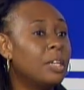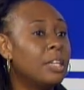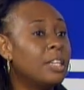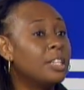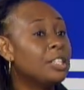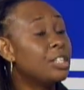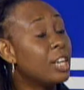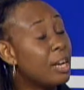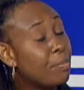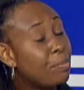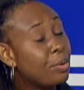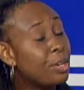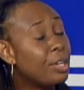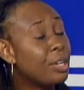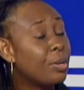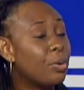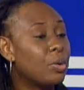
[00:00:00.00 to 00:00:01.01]
champion the
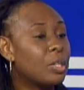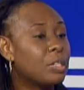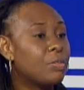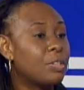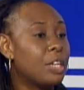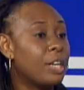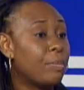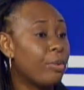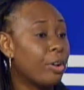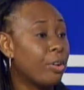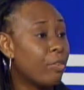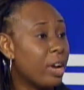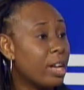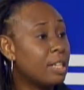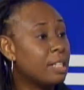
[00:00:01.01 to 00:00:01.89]
cause for neighboring rights.